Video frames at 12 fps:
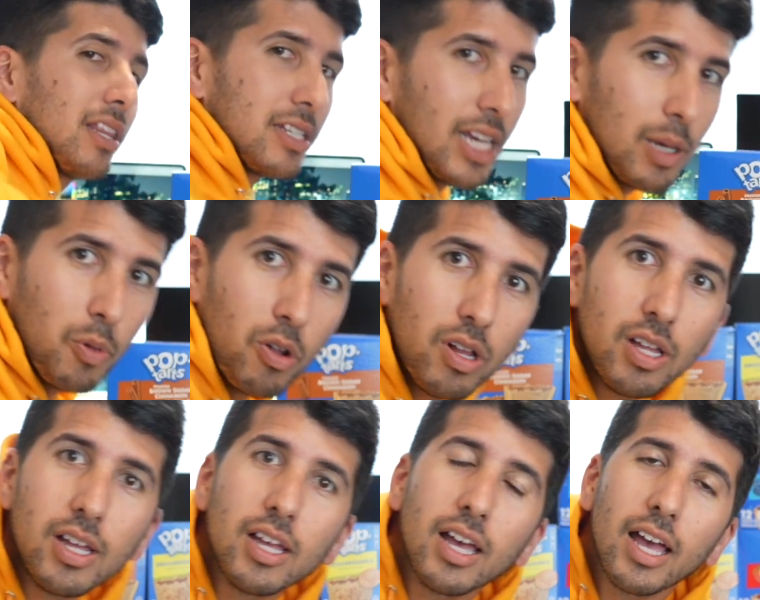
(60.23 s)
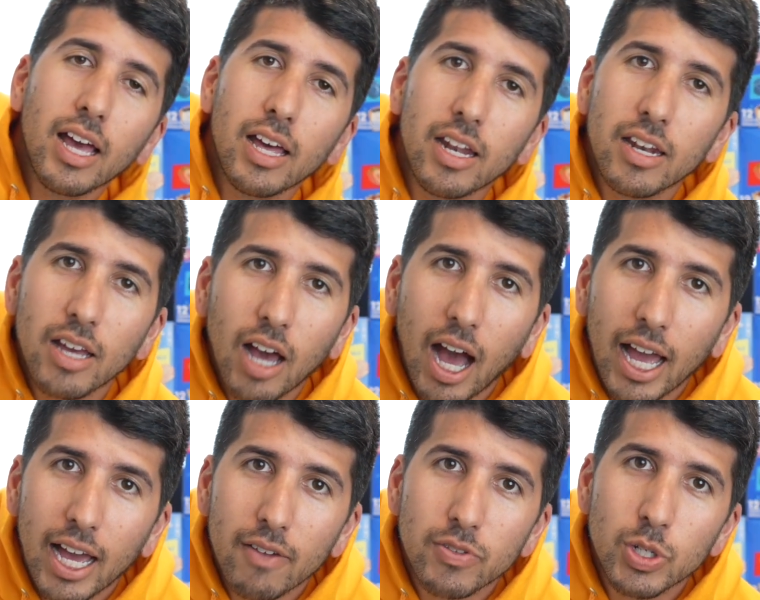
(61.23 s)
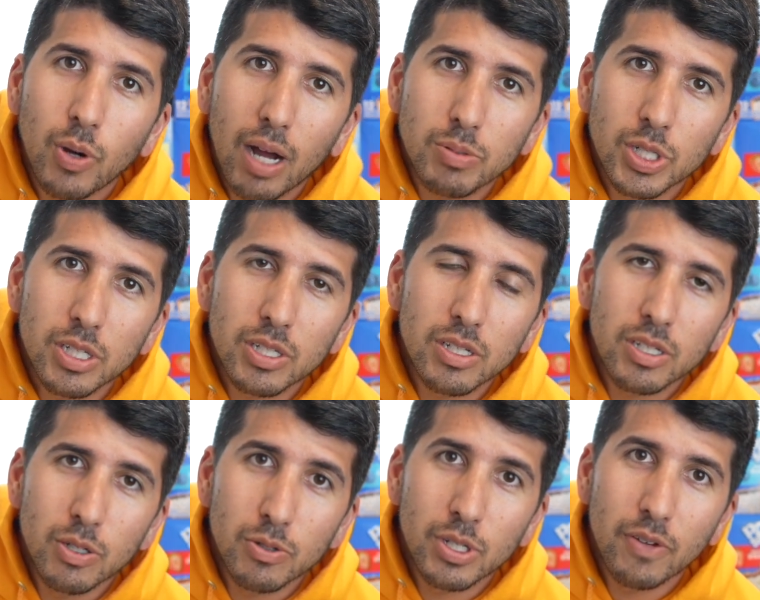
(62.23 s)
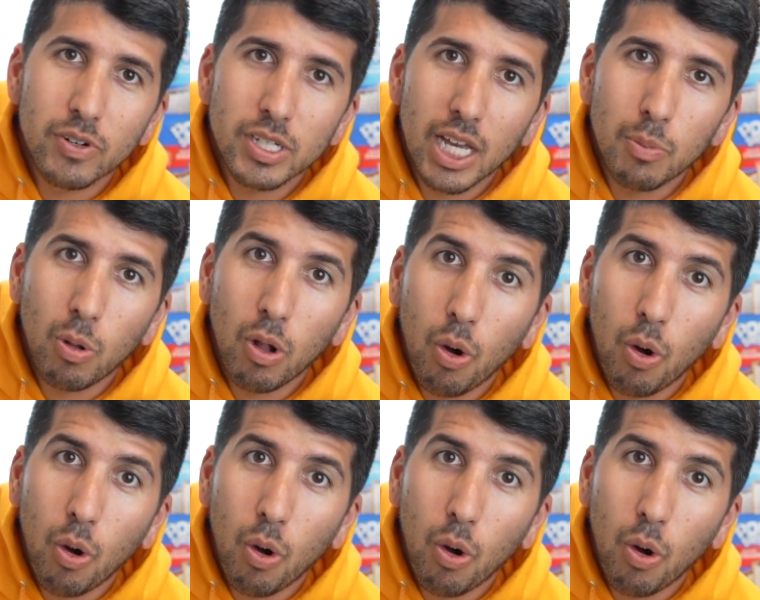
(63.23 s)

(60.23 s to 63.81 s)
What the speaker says: the table, and I have 2 options. Use a different table